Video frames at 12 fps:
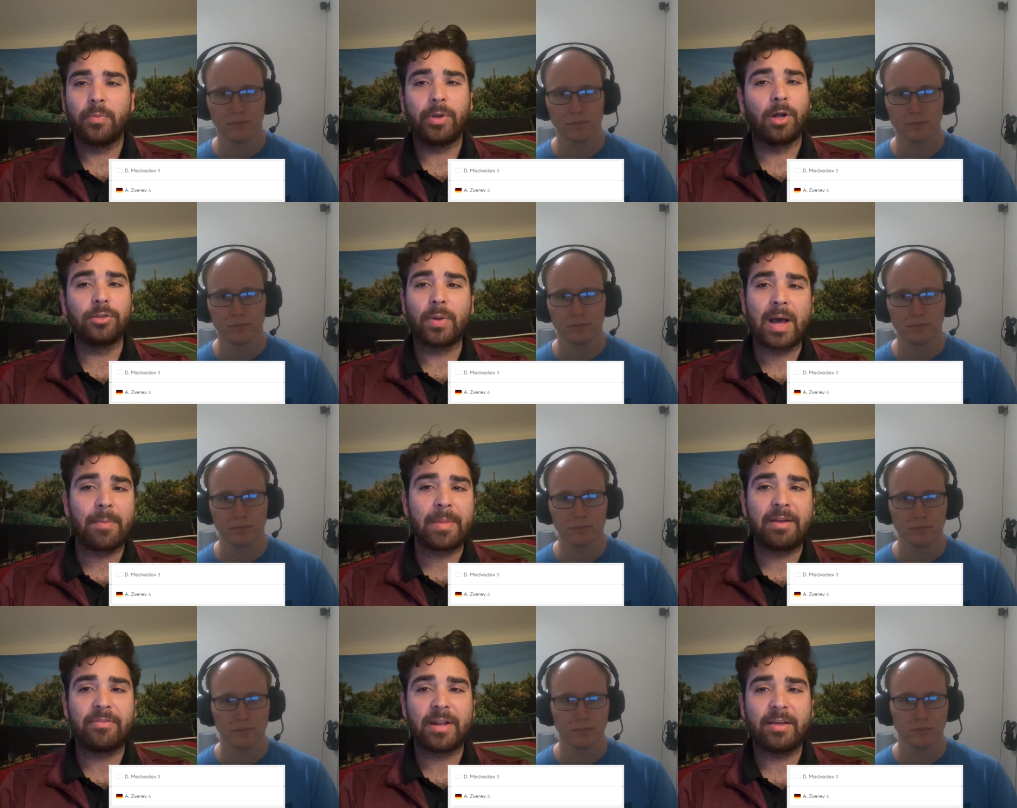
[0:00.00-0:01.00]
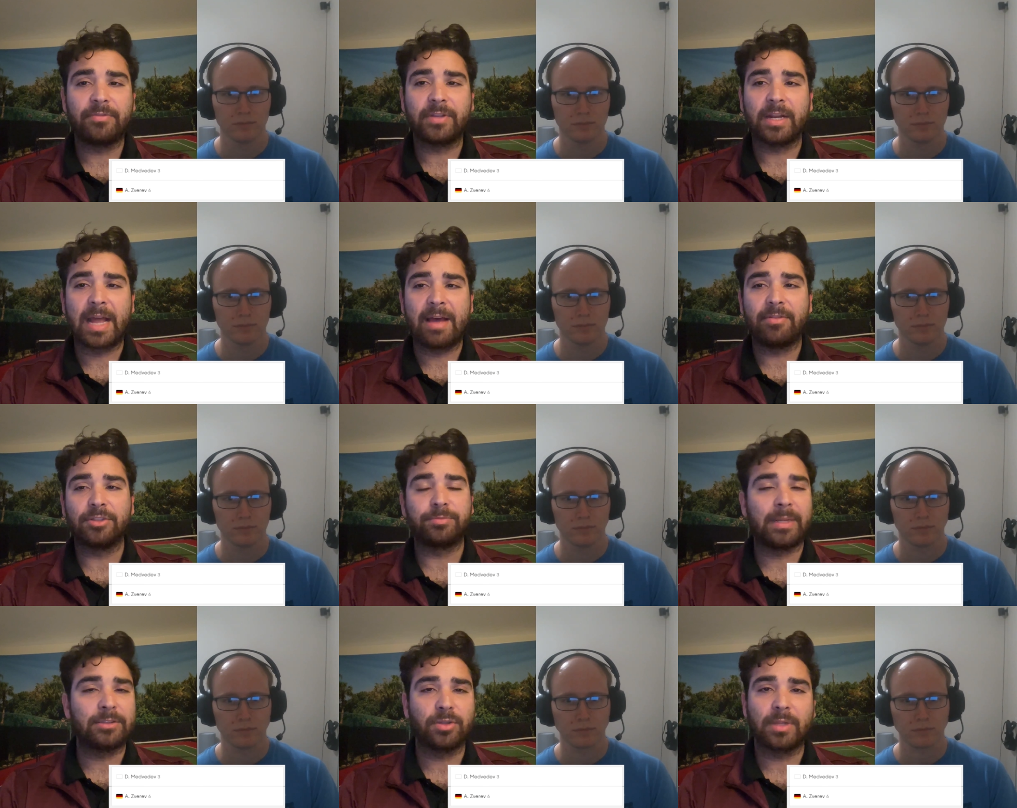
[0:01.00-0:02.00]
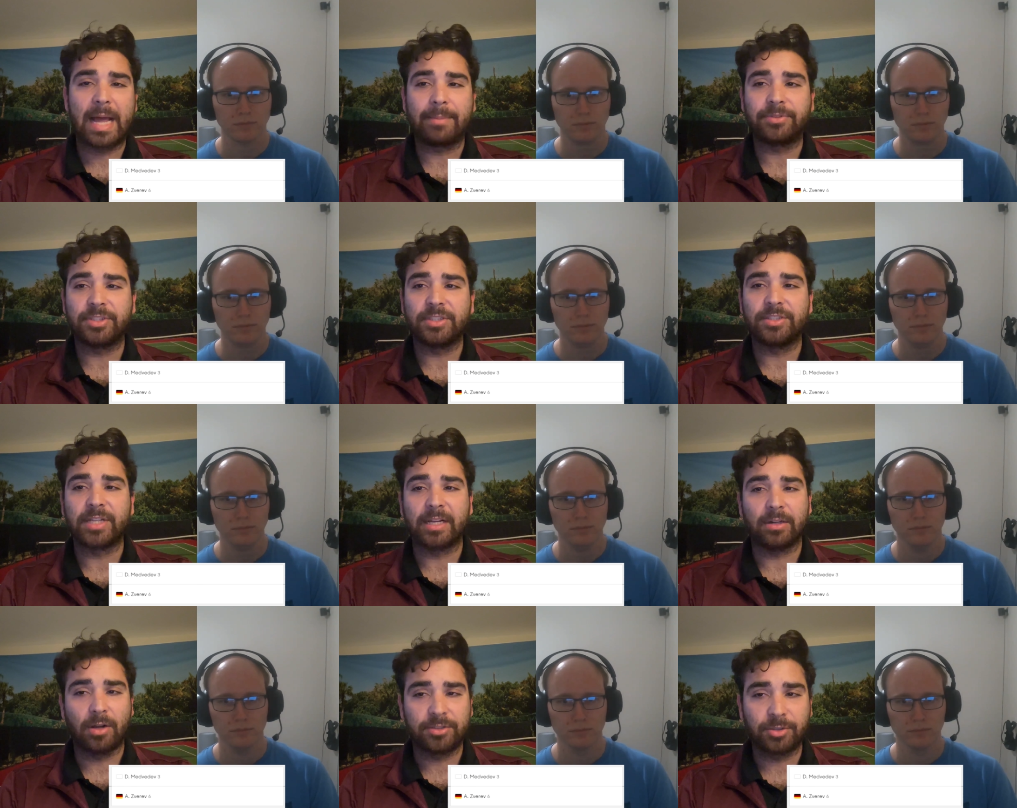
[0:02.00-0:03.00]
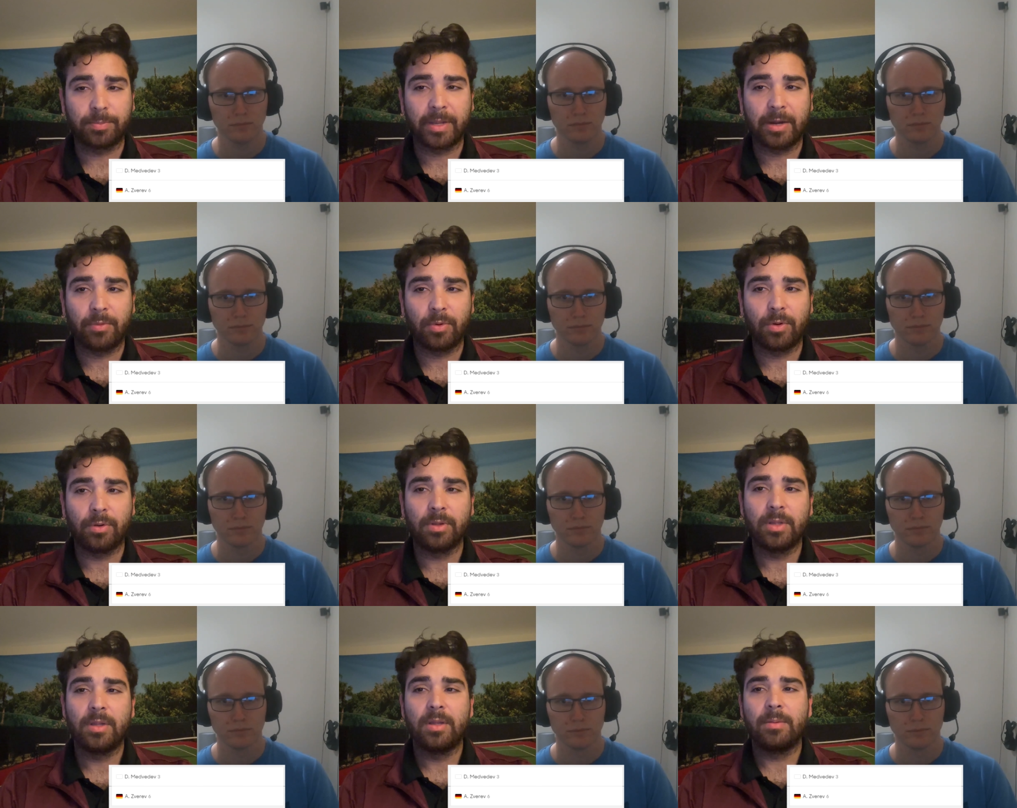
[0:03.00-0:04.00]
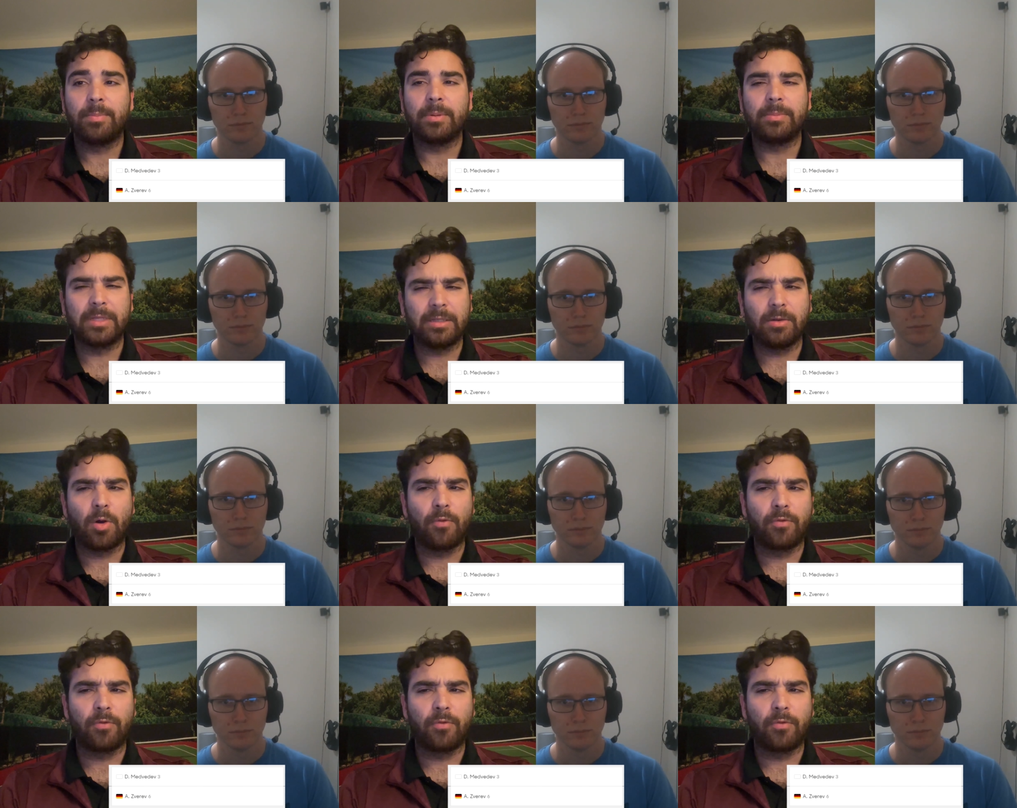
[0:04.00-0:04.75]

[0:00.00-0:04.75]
Speaker 1: We all know how Medvedev can have those mental lapses that can also play a role. But we